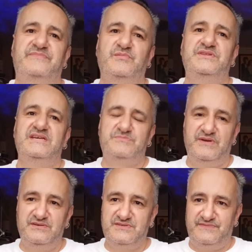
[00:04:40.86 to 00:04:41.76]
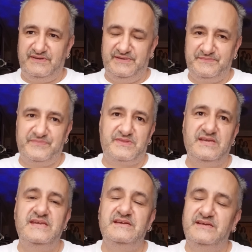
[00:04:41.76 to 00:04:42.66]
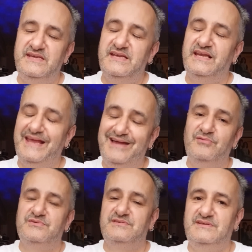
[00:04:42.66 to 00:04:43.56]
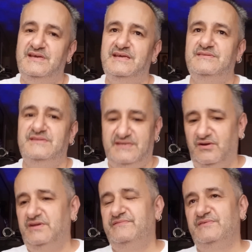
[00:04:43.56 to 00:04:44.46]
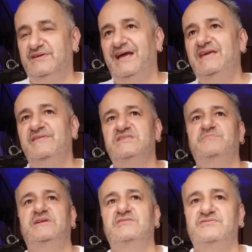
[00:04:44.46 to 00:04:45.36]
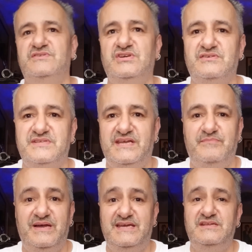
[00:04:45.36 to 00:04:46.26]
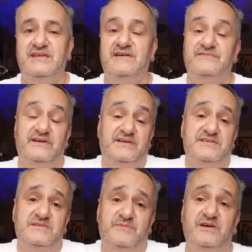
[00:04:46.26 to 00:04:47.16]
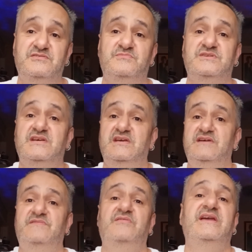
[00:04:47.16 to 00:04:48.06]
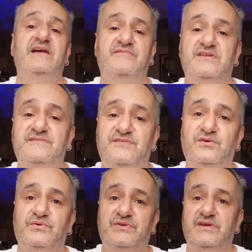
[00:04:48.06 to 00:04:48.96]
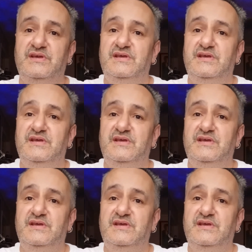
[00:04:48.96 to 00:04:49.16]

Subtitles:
Espinoza fight. He allowed... kind of gave Espinoza a chance to come back into that fight because Espinoza was very heavily flawed.